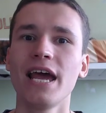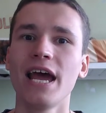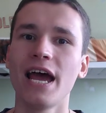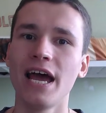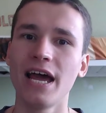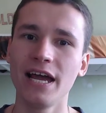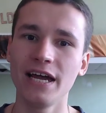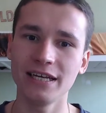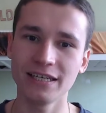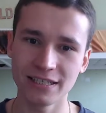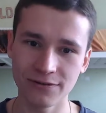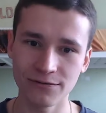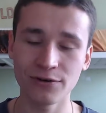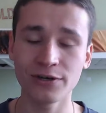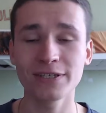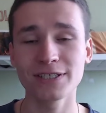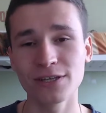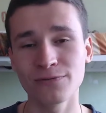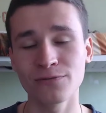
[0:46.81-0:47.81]
and
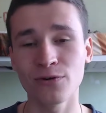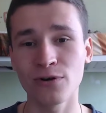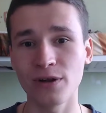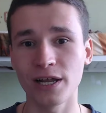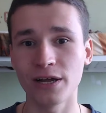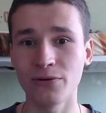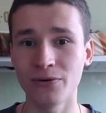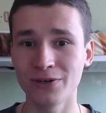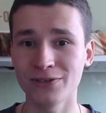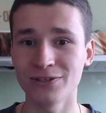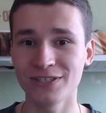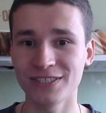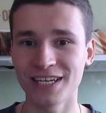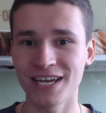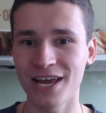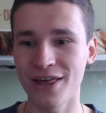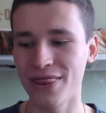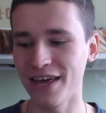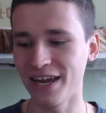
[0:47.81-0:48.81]
first of all i want to
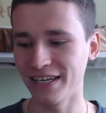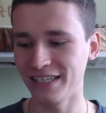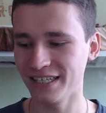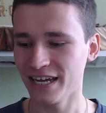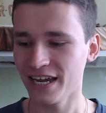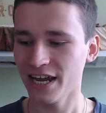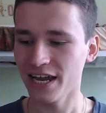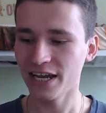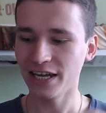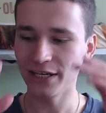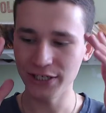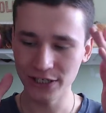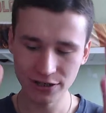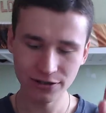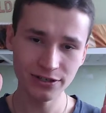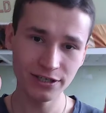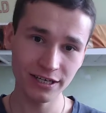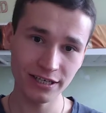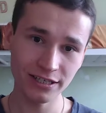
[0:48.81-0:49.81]
say that you
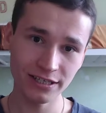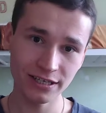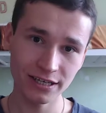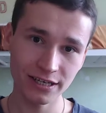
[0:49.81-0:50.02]
need